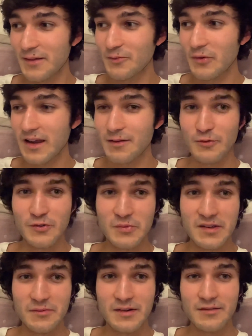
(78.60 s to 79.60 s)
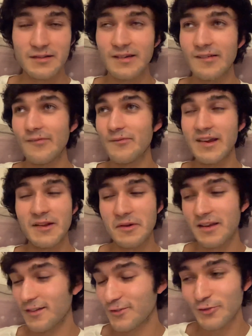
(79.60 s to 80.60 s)
what animal you eat and whatever. But anyway,
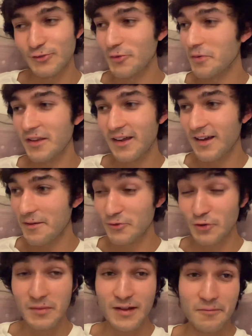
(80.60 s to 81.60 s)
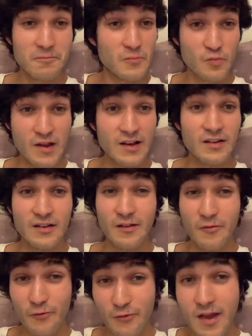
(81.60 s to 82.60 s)
let's not talk about that. I'm talking about England have
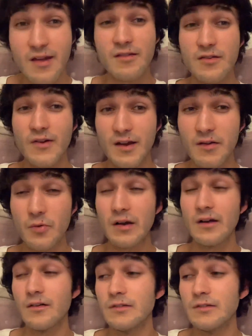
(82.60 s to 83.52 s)
done very, very well